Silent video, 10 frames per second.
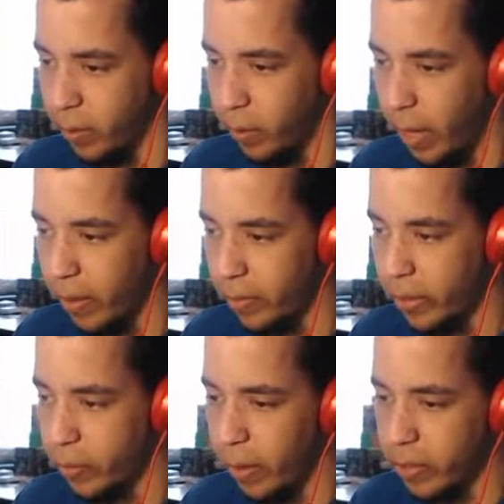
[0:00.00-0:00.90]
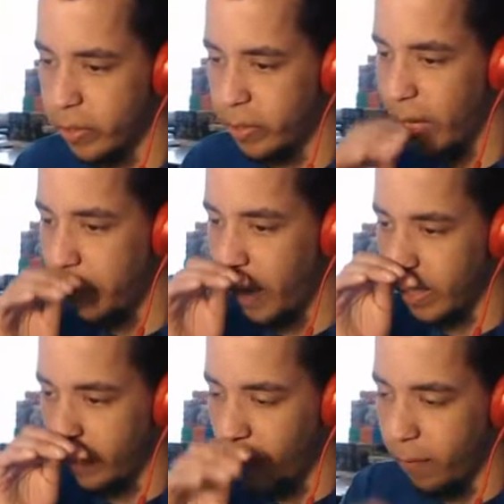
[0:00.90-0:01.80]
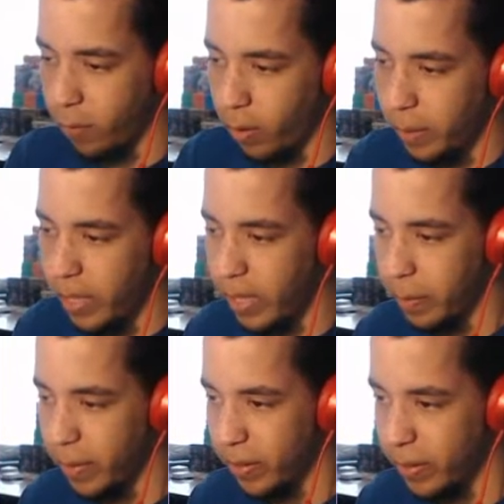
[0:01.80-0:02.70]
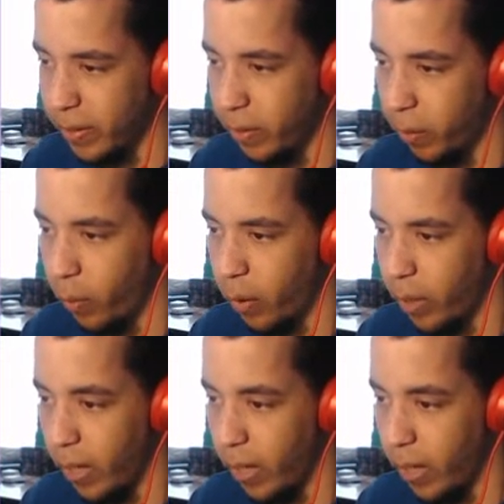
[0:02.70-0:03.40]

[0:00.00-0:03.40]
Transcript: We'll handle the situation. Stay back if you have no immediate business in the ward.